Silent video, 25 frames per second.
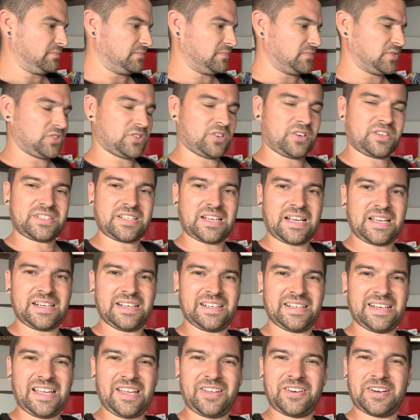start tightening
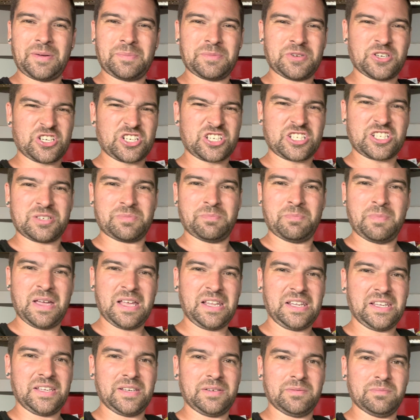it down, and I'm just
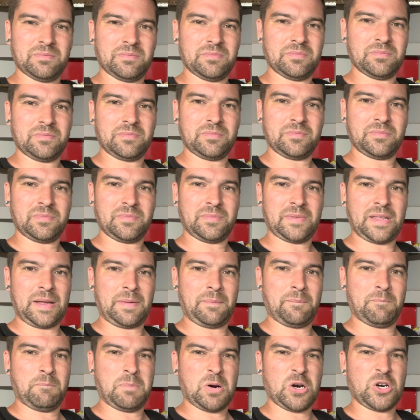smelling
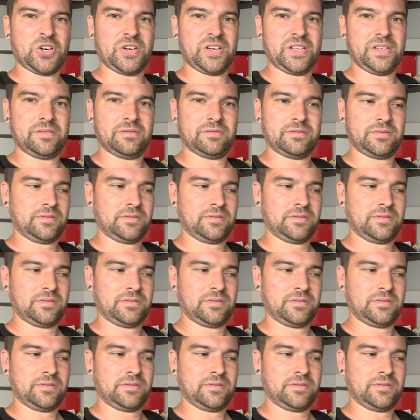like burning.